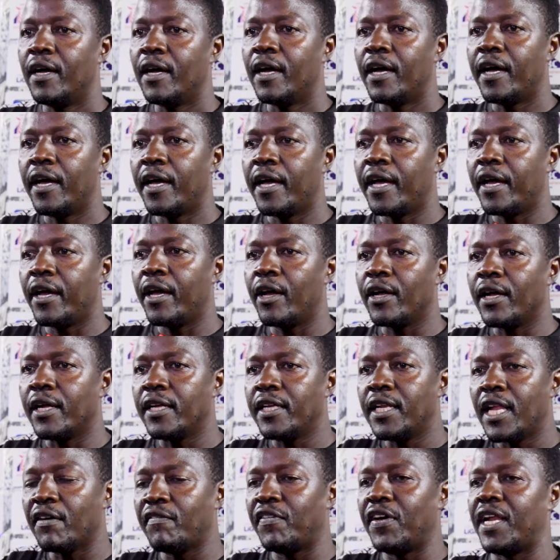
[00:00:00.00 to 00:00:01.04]

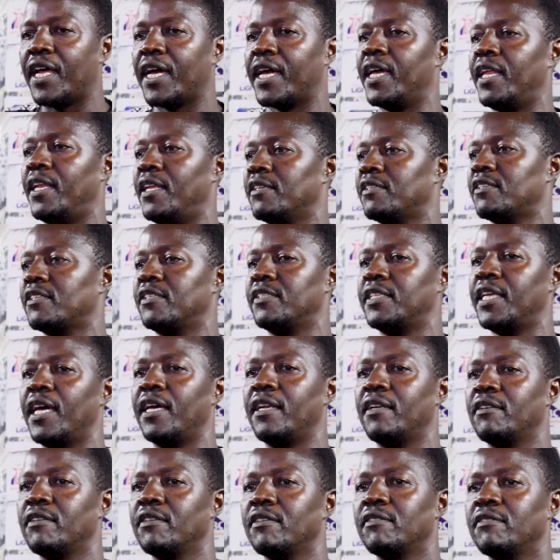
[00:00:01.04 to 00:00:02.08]
11 against
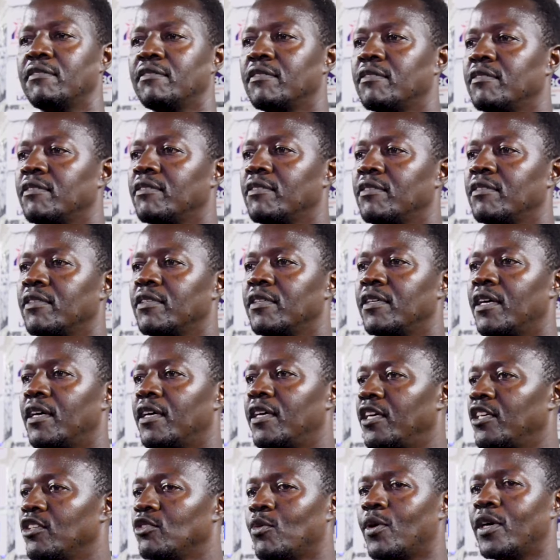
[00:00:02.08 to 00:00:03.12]
10
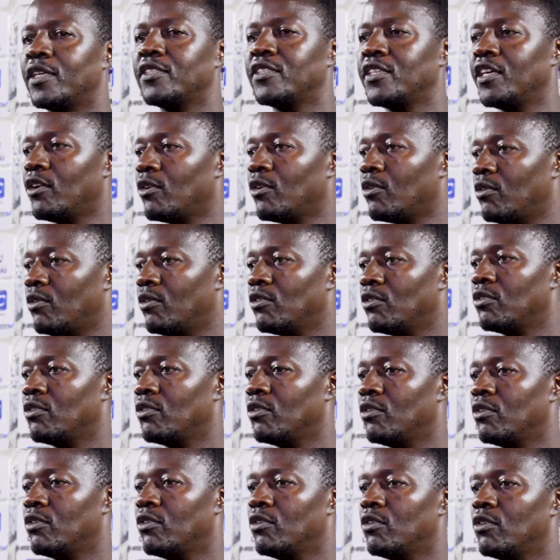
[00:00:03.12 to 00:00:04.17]
is 1-0.
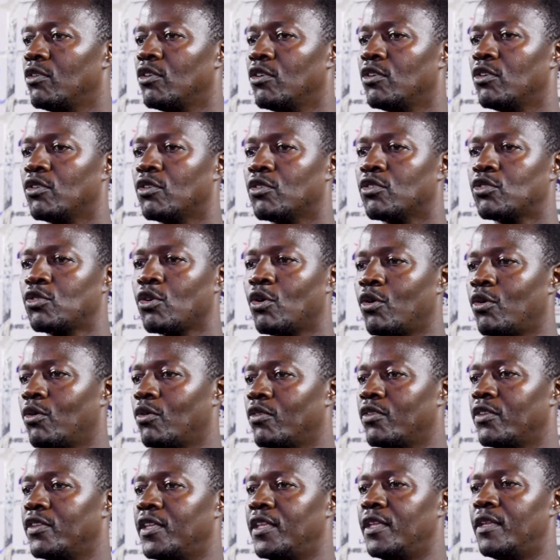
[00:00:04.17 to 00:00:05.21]
So
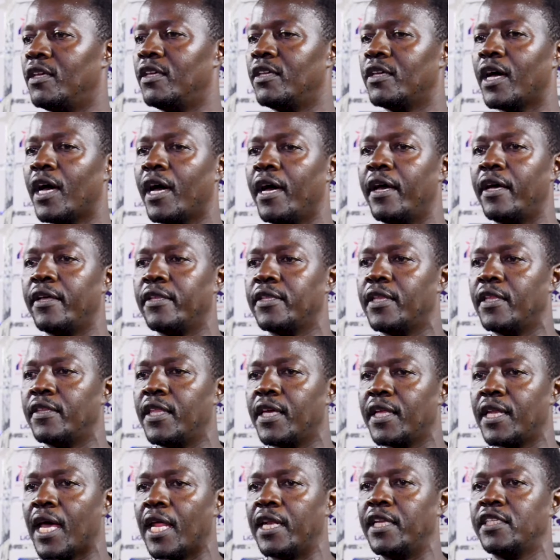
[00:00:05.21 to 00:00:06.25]
the
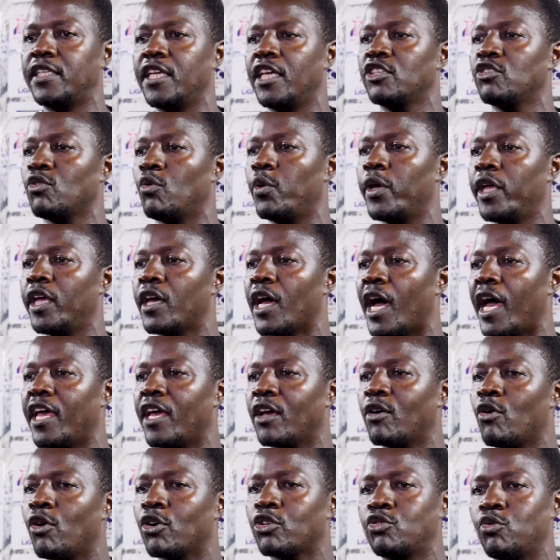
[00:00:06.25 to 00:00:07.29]
reality is I
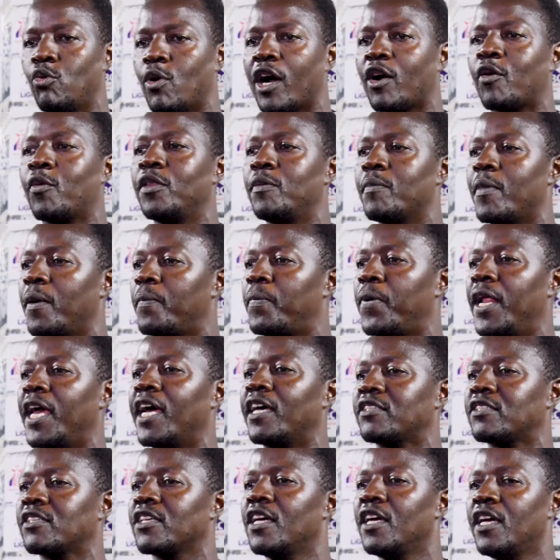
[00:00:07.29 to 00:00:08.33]
go to work with my
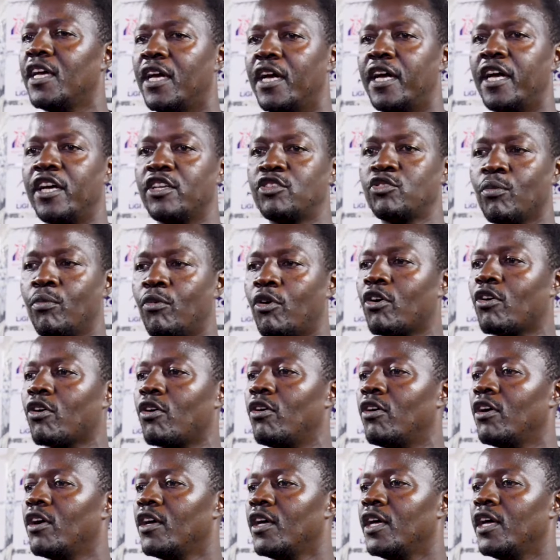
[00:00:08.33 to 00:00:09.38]
players tomorrow.
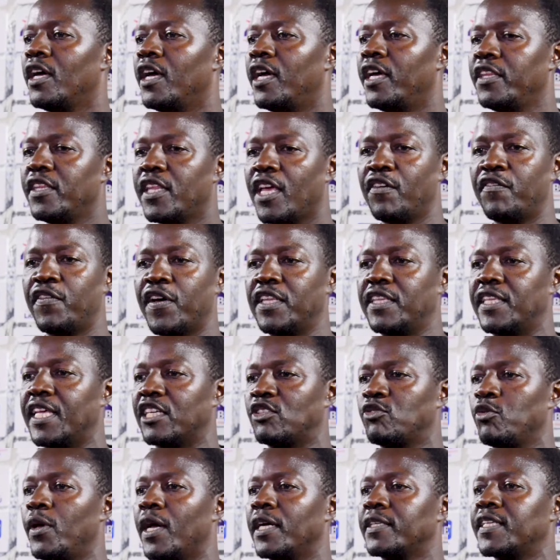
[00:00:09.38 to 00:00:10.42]
In the event
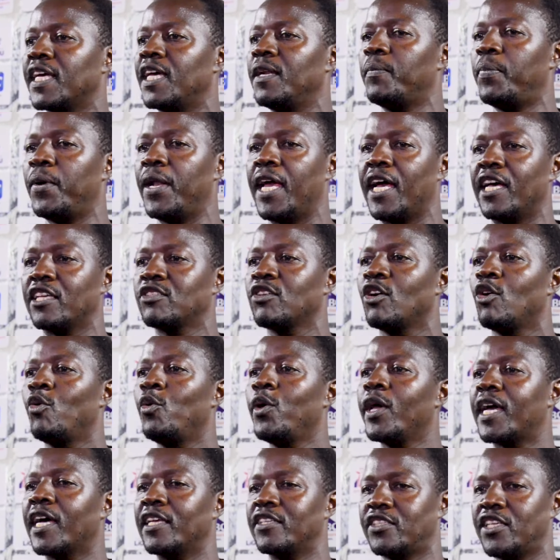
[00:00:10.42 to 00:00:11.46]
that we are 10 players, we
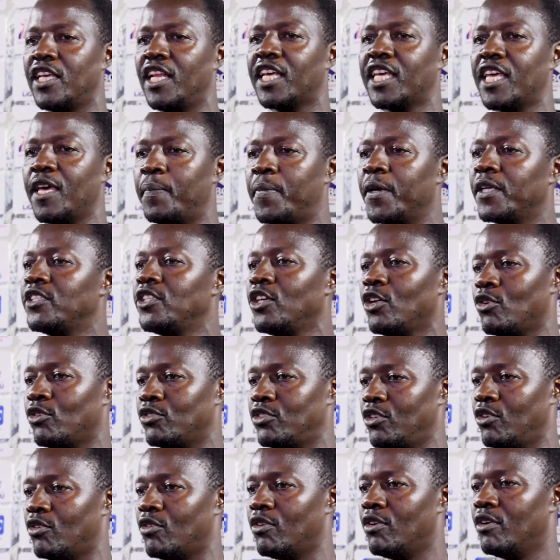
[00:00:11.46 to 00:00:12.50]
can still keep it
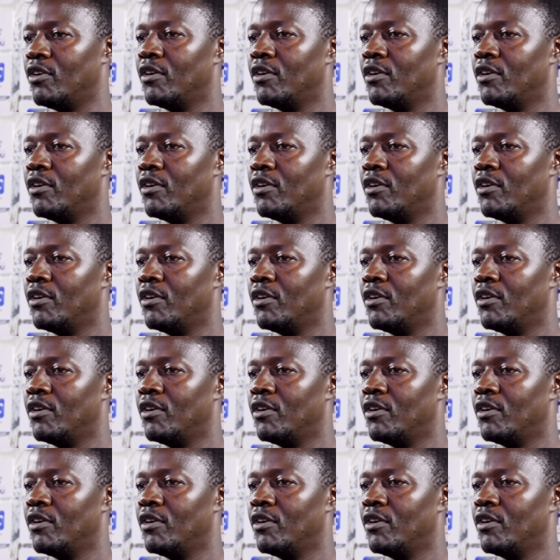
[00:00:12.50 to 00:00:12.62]
0-0.